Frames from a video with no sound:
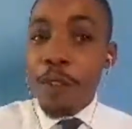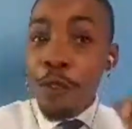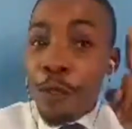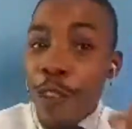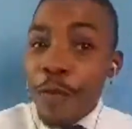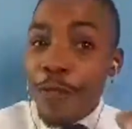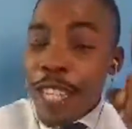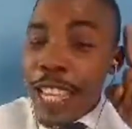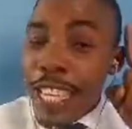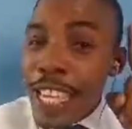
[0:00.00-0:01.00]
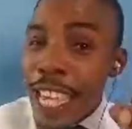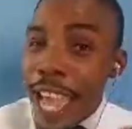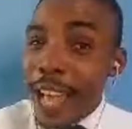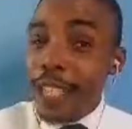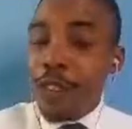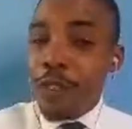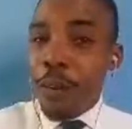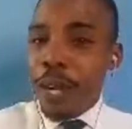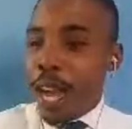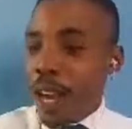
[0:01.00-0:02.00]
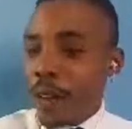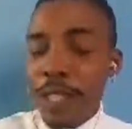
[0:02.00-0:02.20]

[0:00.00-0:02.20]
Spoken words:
50 years from now,